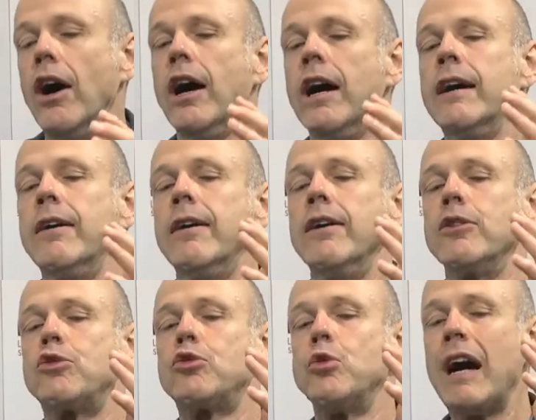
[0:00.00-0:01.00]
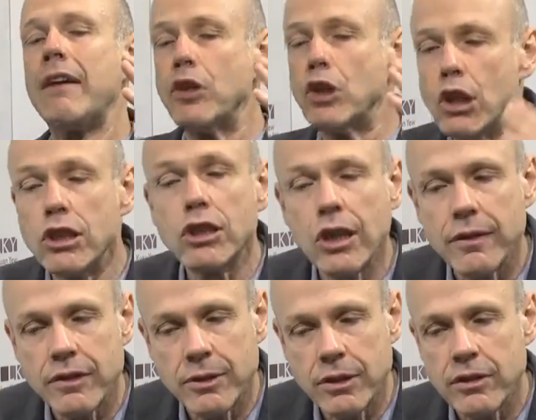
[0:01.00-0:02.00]
to have good
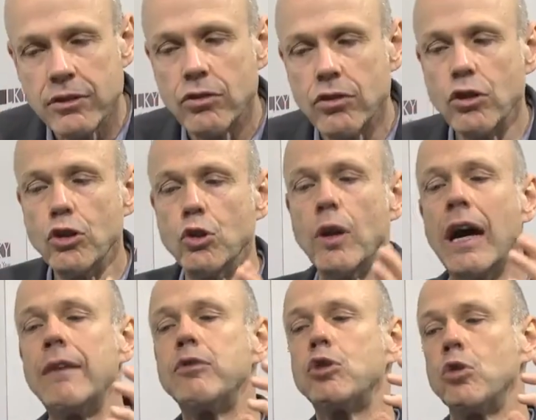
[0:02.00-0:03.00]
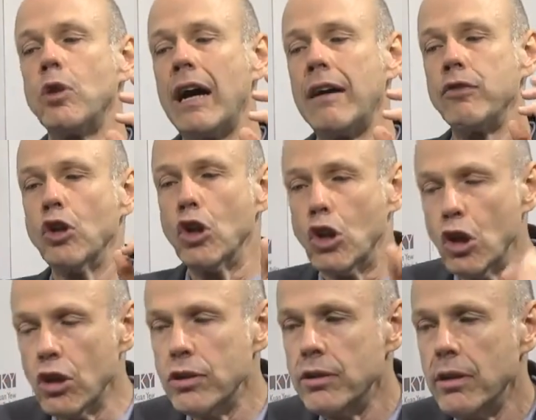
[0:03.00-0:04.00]
governance, you have to have
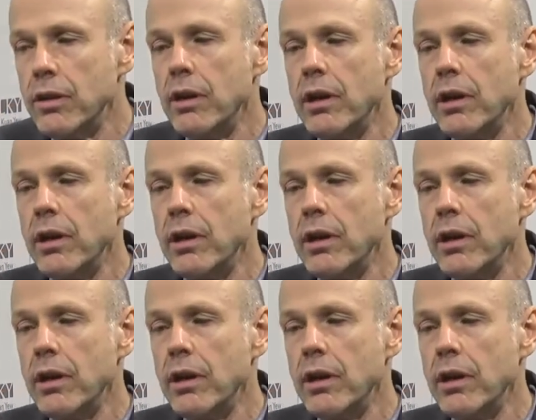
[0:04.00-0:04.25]
good,